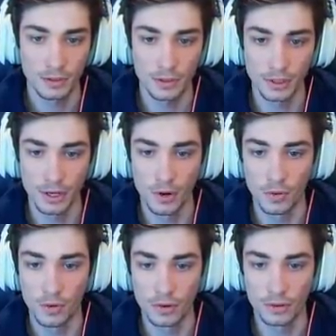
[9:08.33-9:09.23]
So we're going to
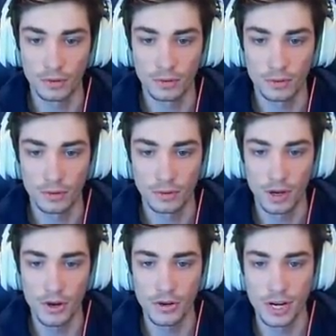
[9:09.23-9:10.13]
go
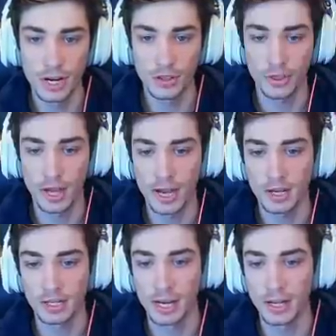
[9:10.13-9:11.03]
underneath
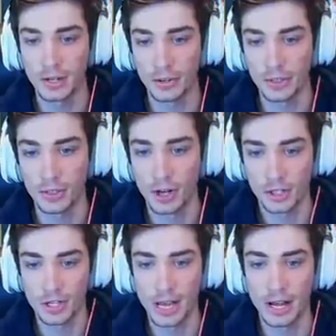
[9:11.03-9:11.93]
and get the
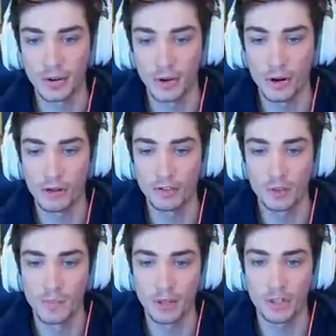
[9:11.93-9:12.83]
touchdown. Irv
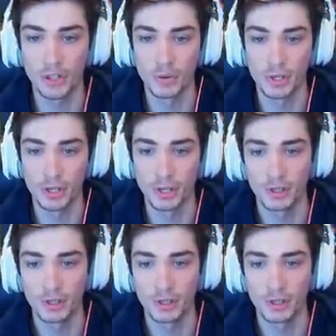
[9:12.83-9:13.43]
Smith Jr.